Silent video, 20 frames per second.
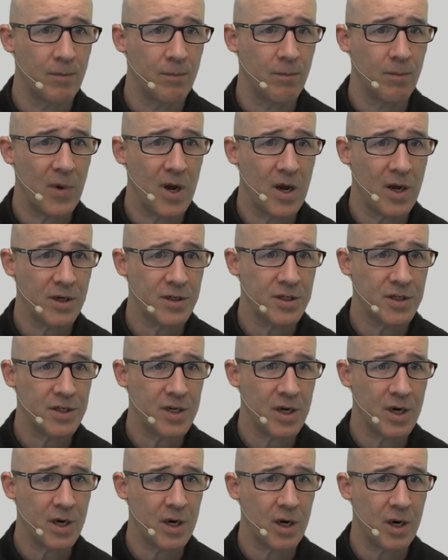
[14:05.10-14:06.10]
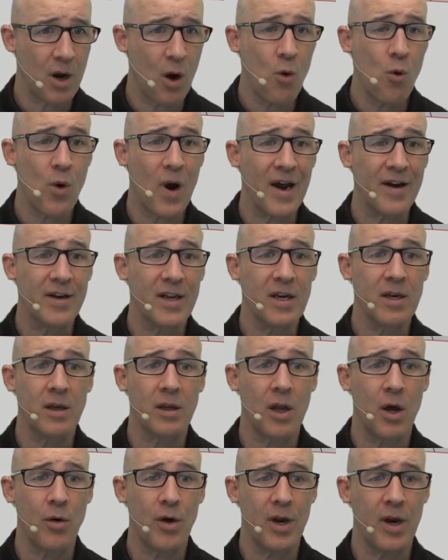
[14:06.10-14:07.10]
Maj Stair. Oh, I didn't
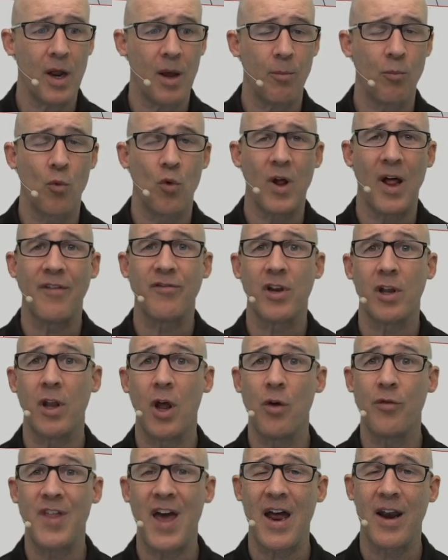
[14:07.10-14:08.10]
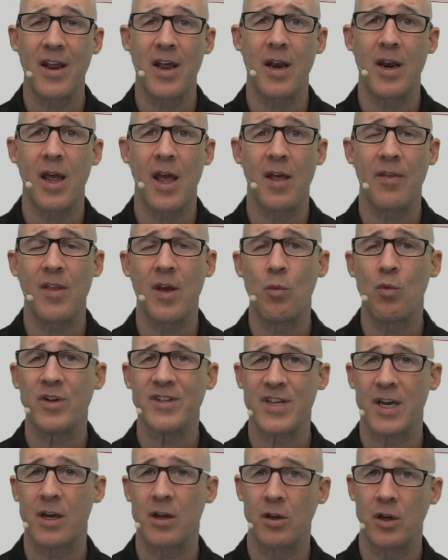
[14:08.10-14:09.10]
load it up. We'll have to load that in, and then we'll
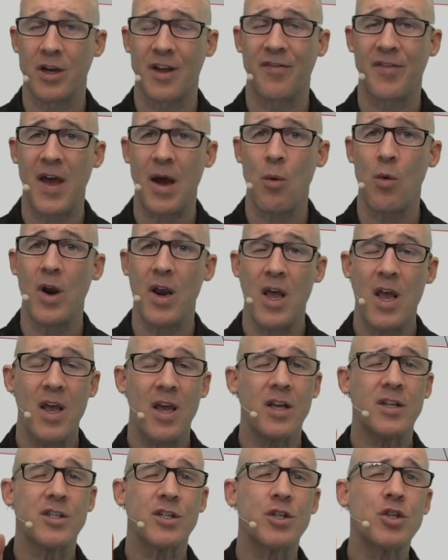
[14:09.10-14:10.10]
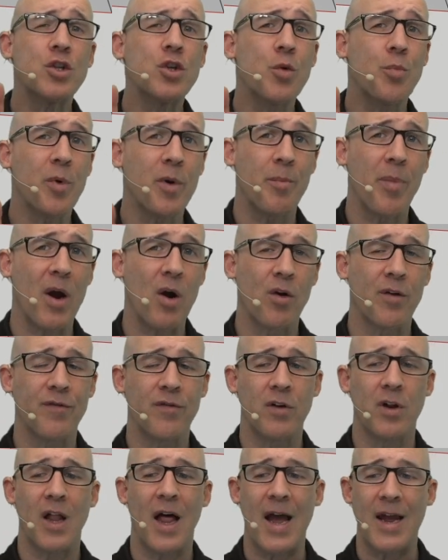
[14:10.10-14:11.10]
take a look at that one. It's super
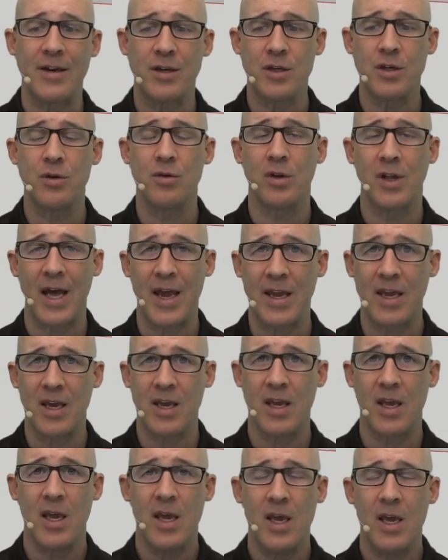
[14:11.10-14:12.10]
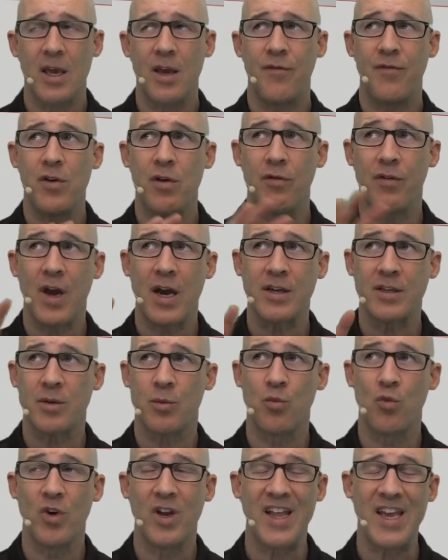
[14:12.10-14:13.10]
powerful. I do like it. If you've got
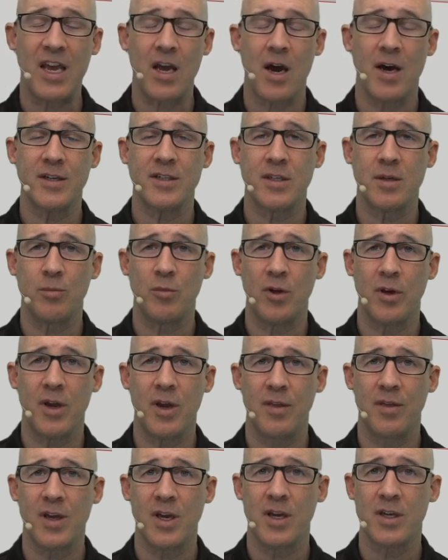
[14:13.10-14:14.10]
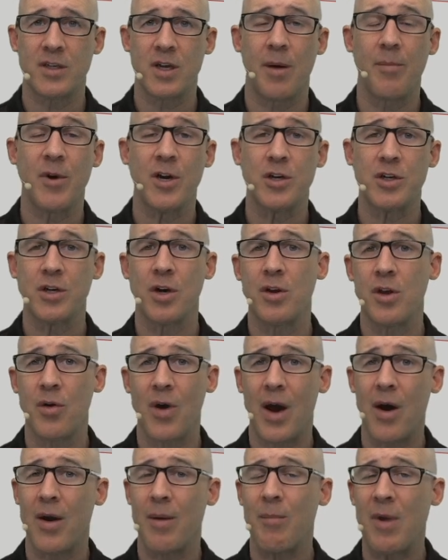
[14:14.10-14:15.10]
some really custom-looking things, I'm going to show you
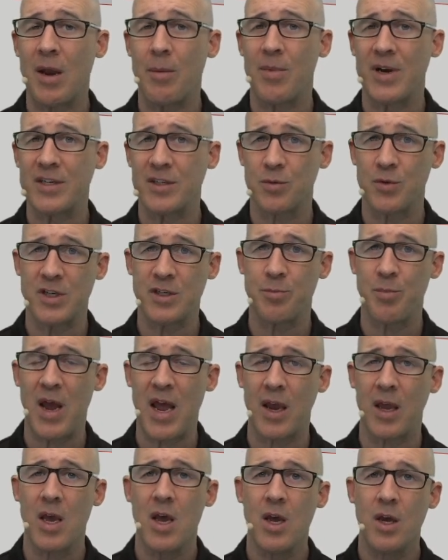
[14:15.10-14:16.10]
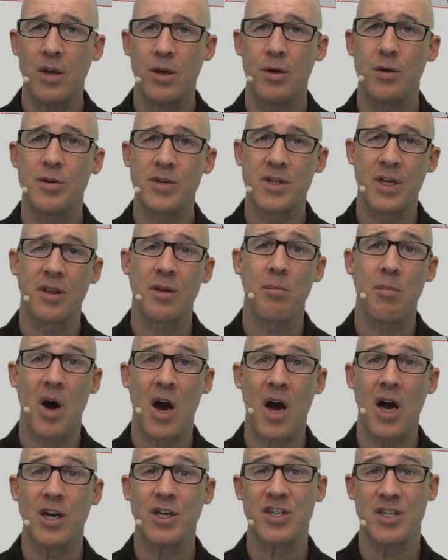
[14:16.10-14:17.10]
how I made my switchback using the
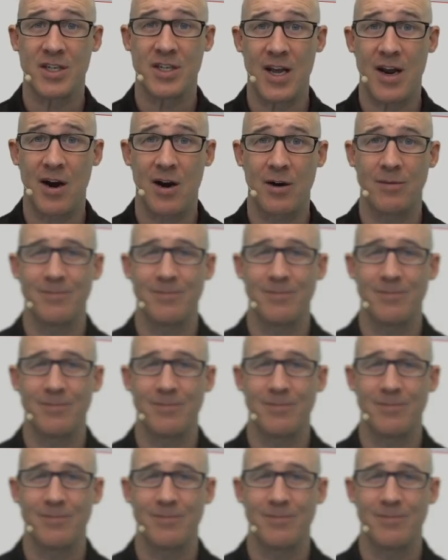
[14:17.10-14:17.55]
Maj Stair.